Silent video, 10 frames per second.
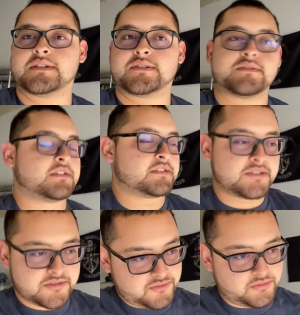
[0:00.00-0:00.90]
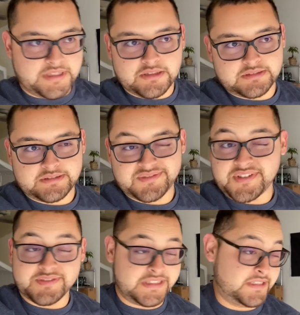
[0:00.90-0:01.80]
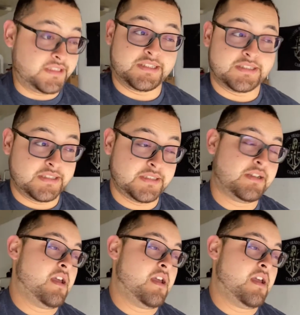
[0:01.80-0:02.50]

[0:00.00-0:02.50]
So since 2015, 16.